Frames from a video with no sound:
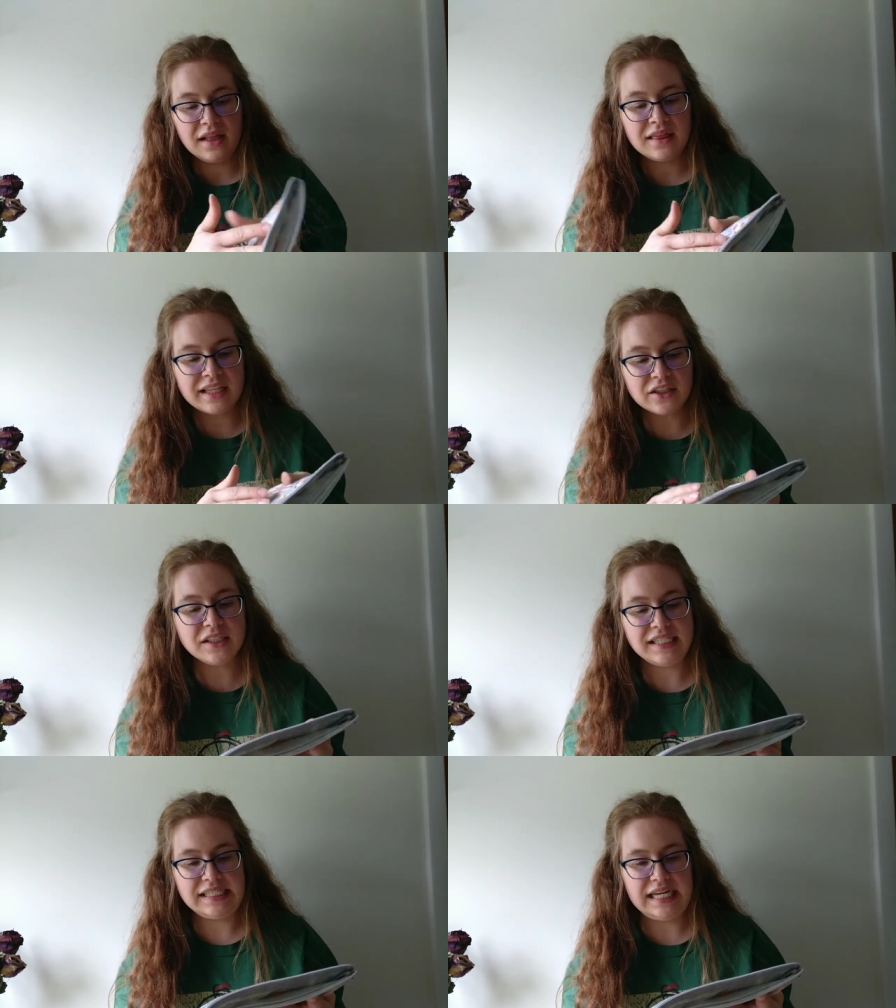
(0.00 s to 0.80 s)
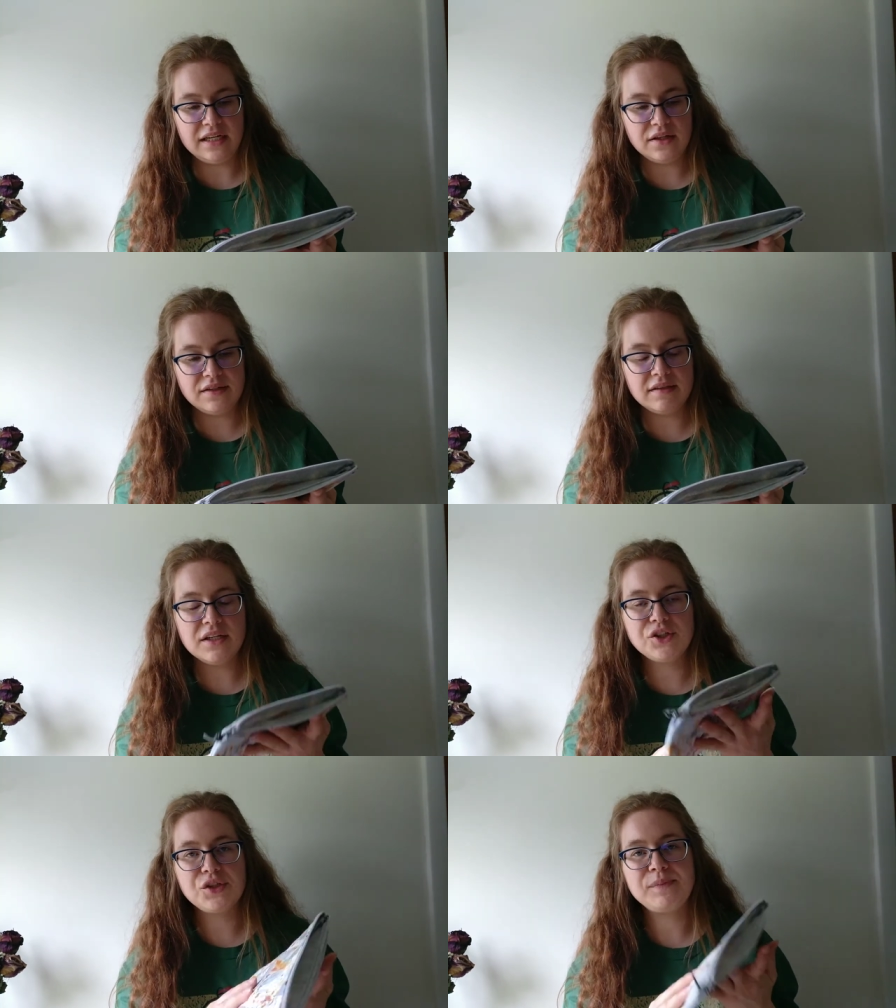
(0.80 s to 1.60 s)
little details that
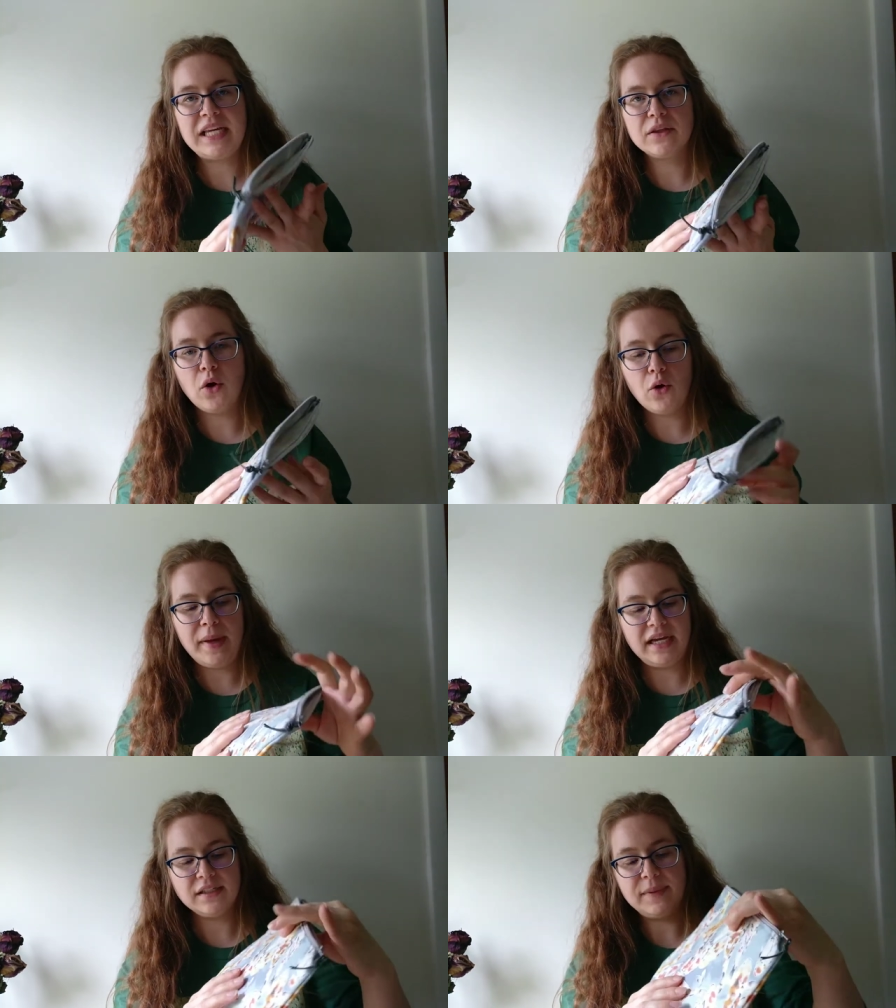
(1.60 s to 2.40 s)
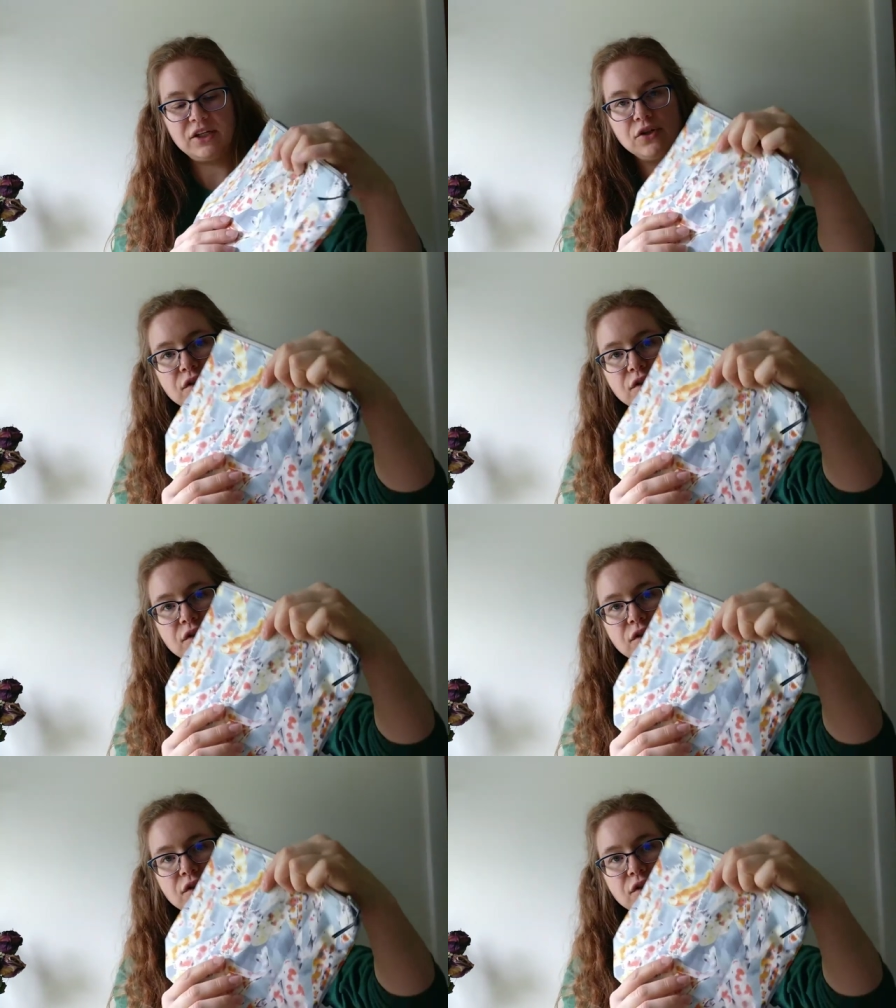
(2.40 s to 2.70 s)
just make the whole bag special.